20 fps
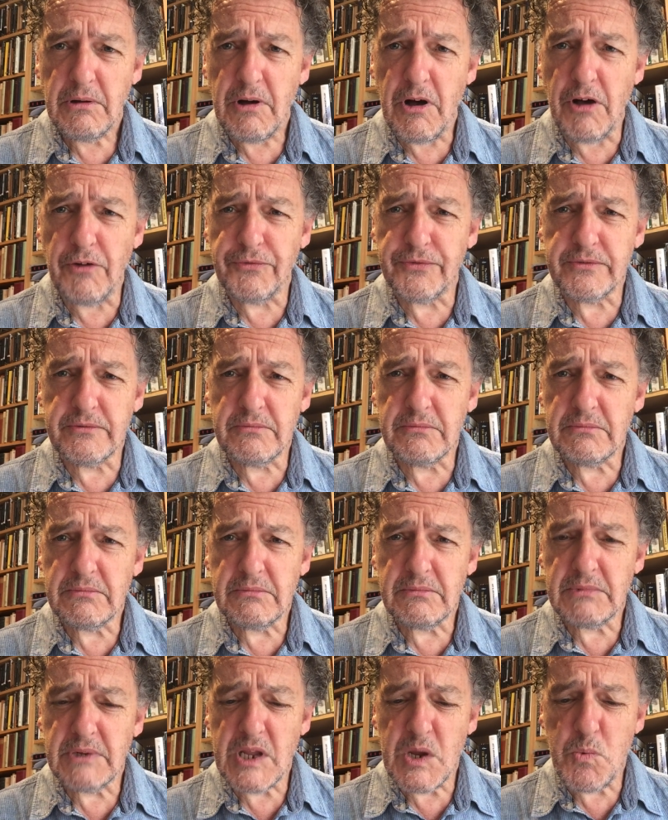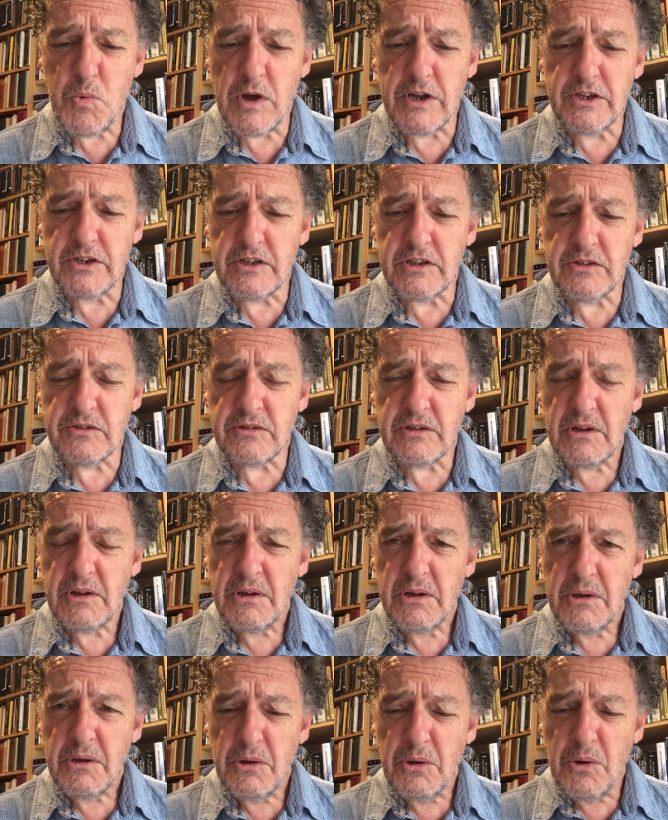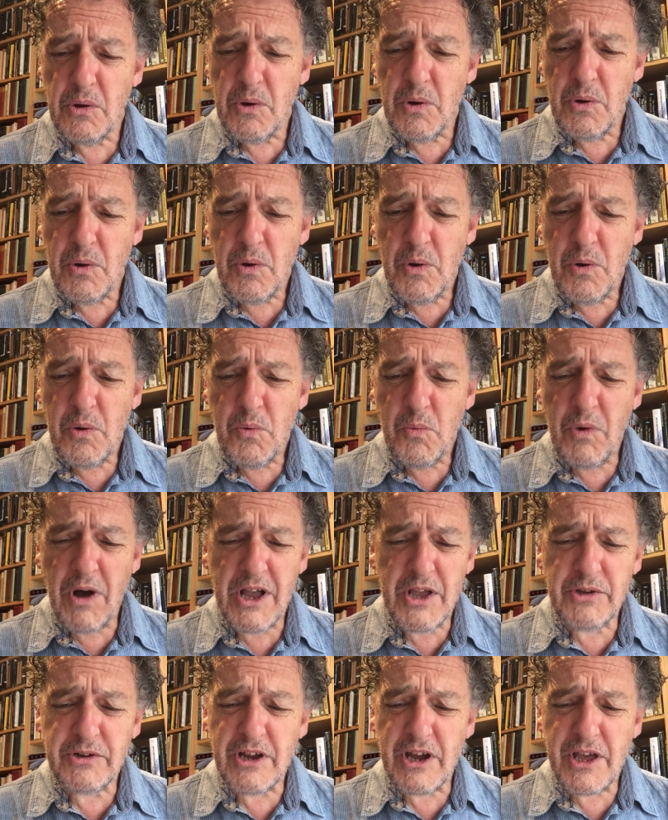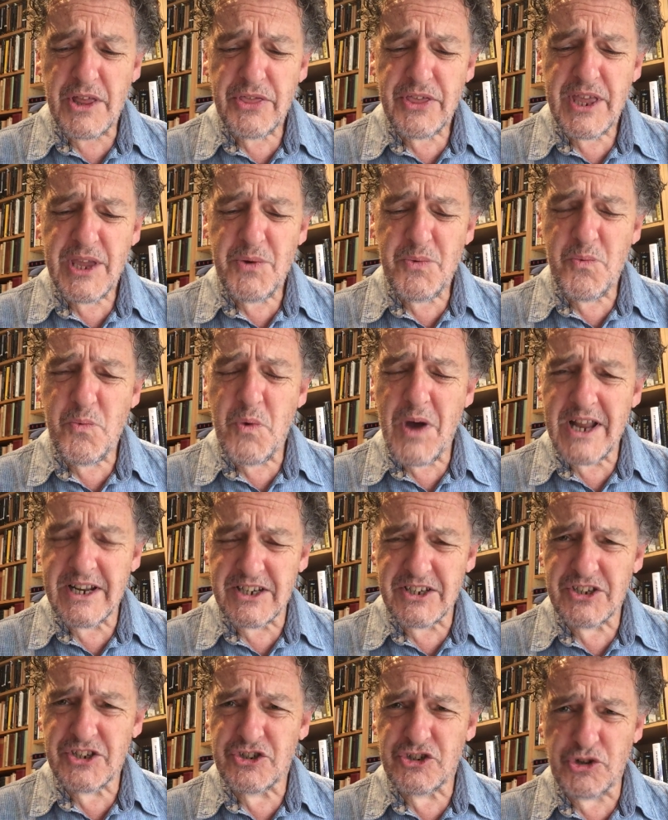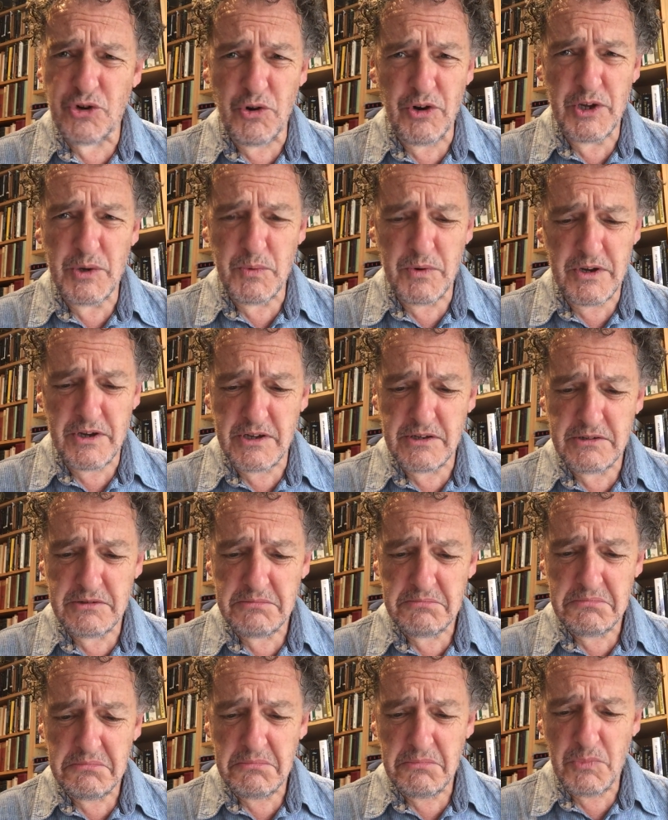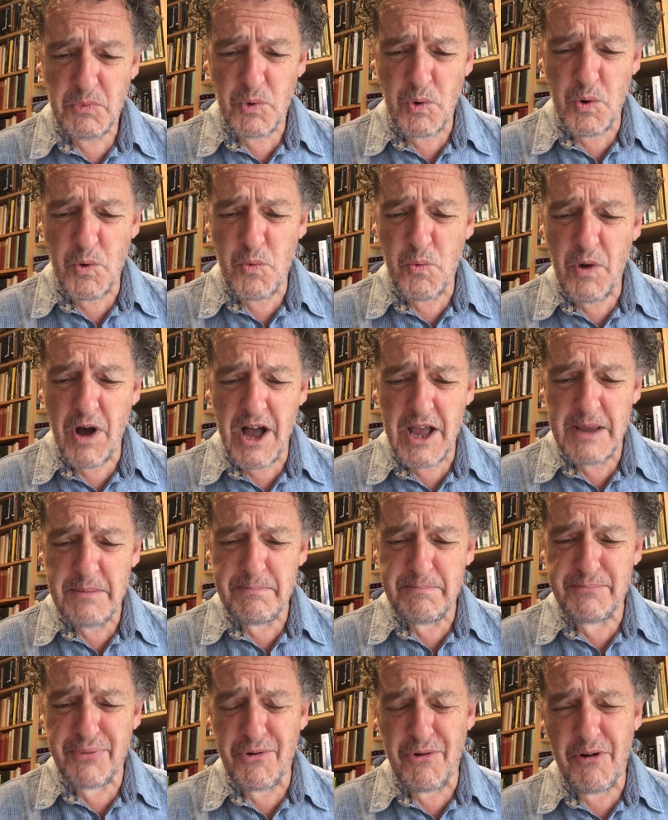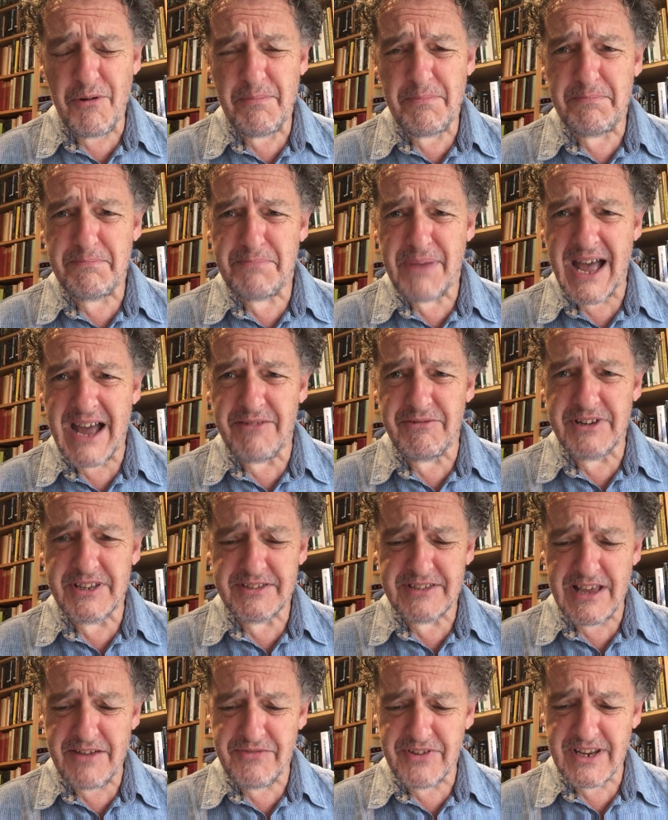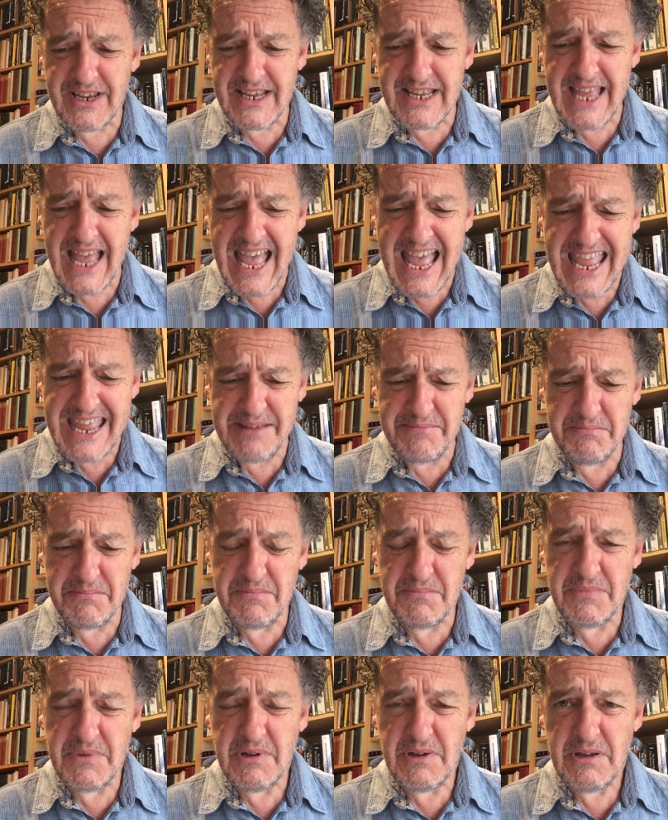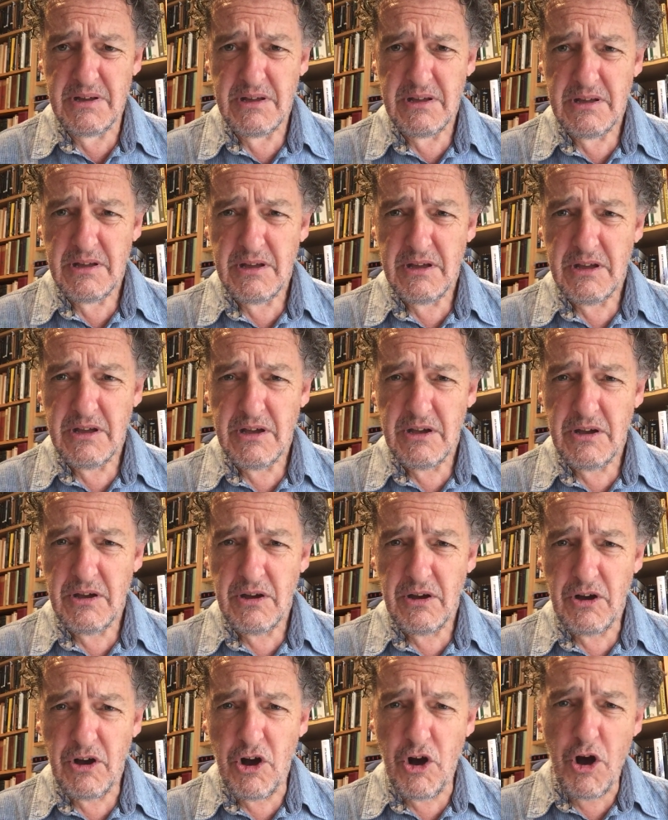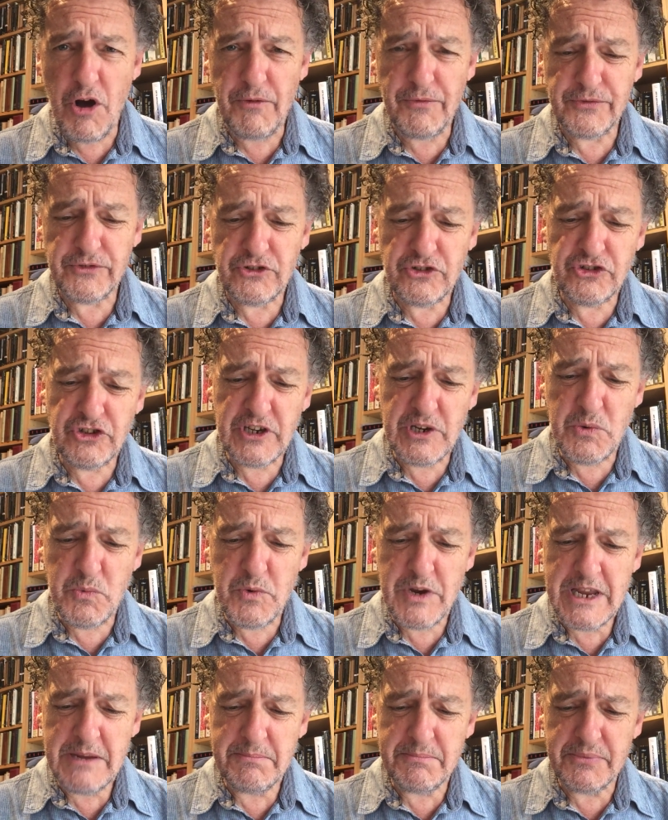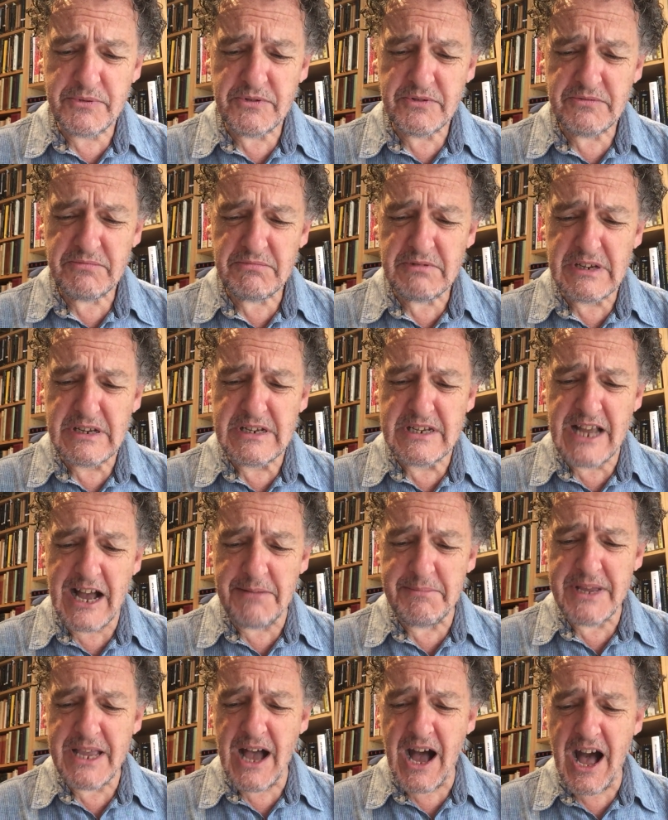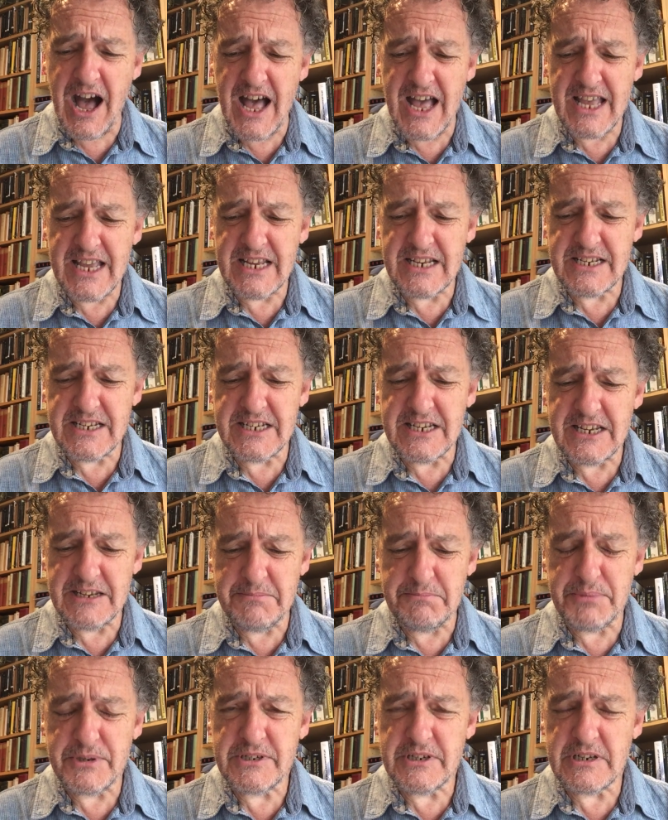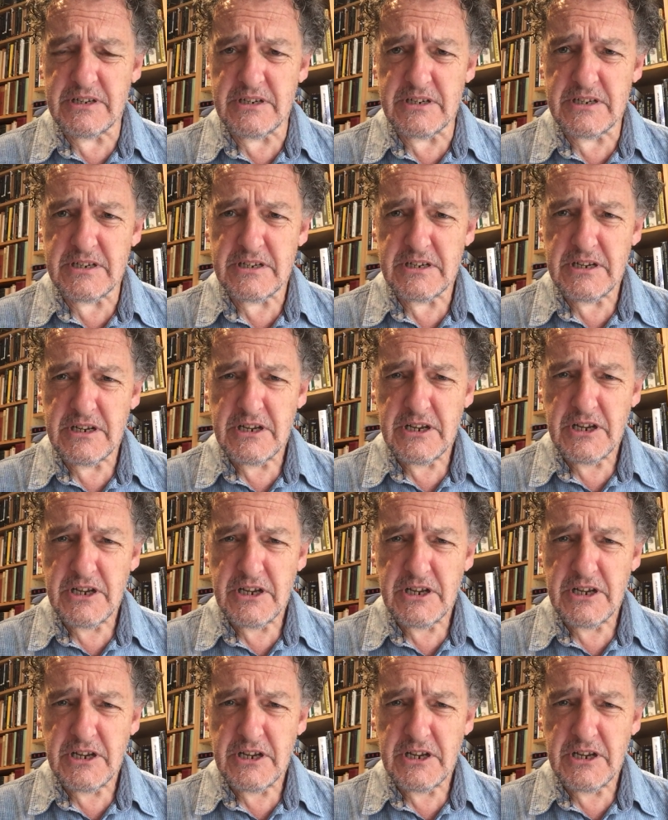Often he wonders why on earth he went Troyward, or why poor Paris ever came. Oft she weeps, gummy-eyed and impotent,